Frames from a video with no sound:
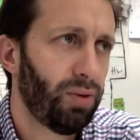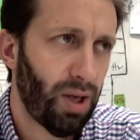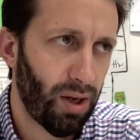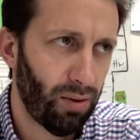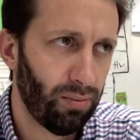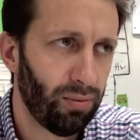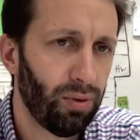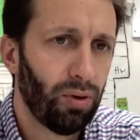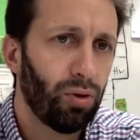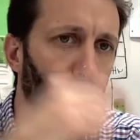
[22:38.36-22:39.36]
Down.
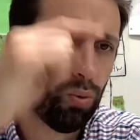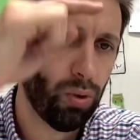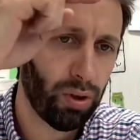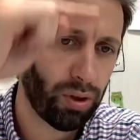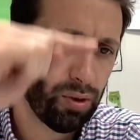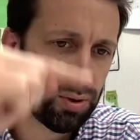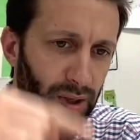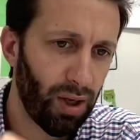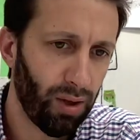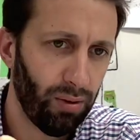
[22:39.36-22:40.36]
Cool water goes
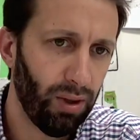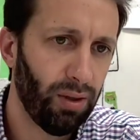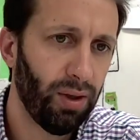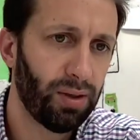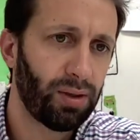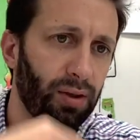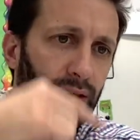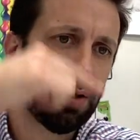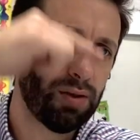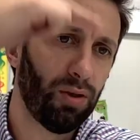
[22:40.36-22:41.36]
down, and then it's going to
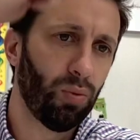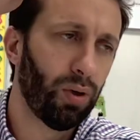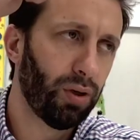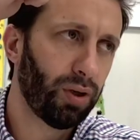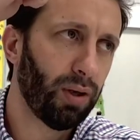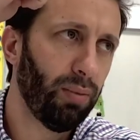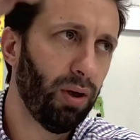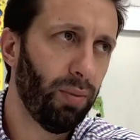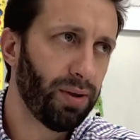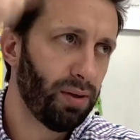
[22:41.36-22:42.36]
cause other water to come
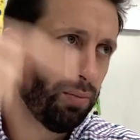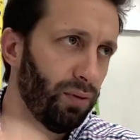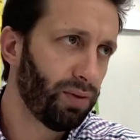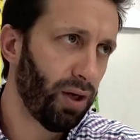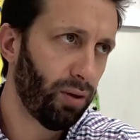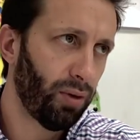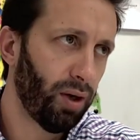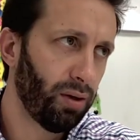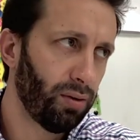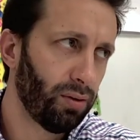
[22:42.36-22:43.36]
up as it moves down,
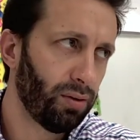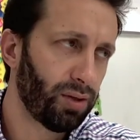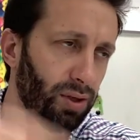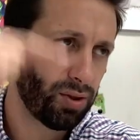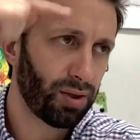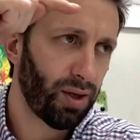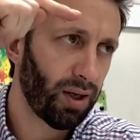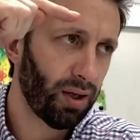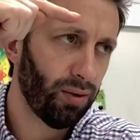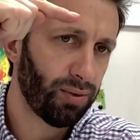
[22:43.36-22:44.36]
right? It's not just going to
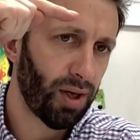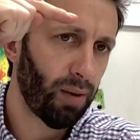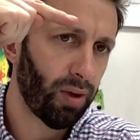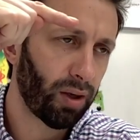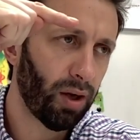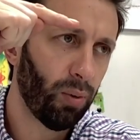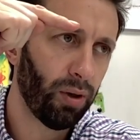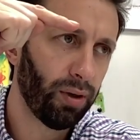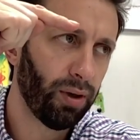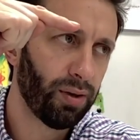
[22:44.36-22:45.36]
hang out on top like hot
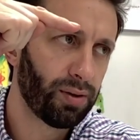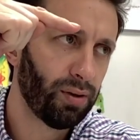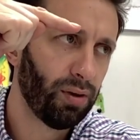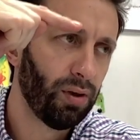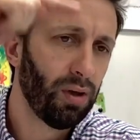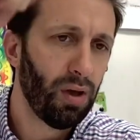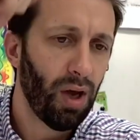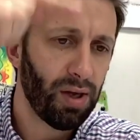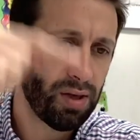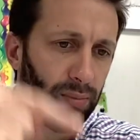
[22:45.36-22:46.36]
water does.
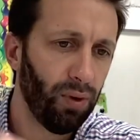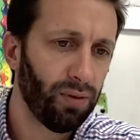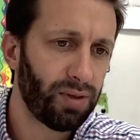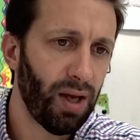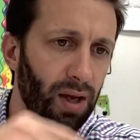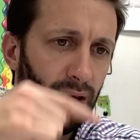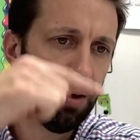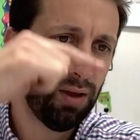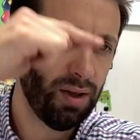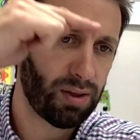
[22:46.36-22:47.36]
As it moves
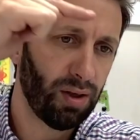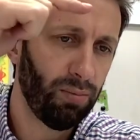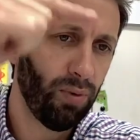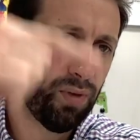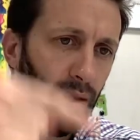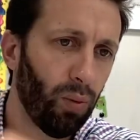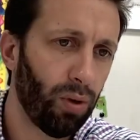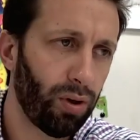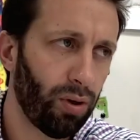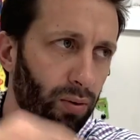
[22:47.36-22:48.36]
down, it's going to move that
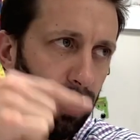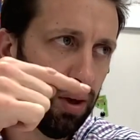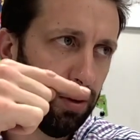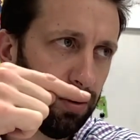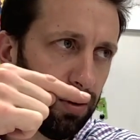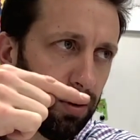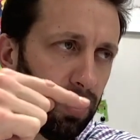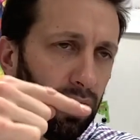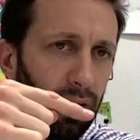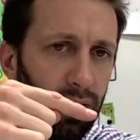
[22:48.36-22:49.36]
water around.
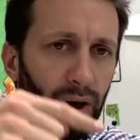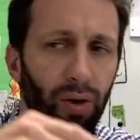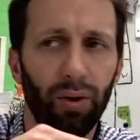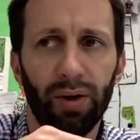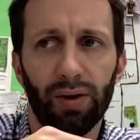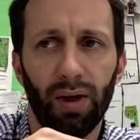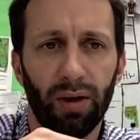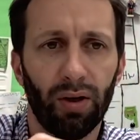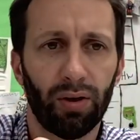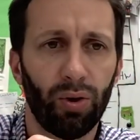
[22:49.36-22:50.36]
Not only,
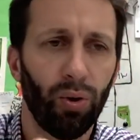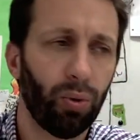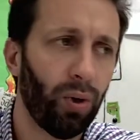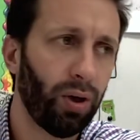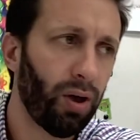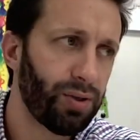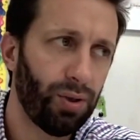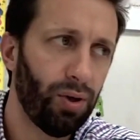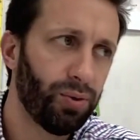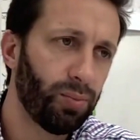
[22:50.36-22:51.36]
cooler water
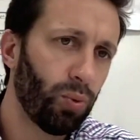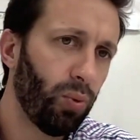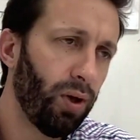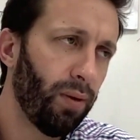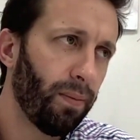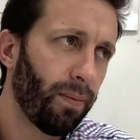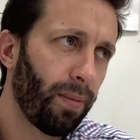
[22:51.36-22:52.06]
also holds more what?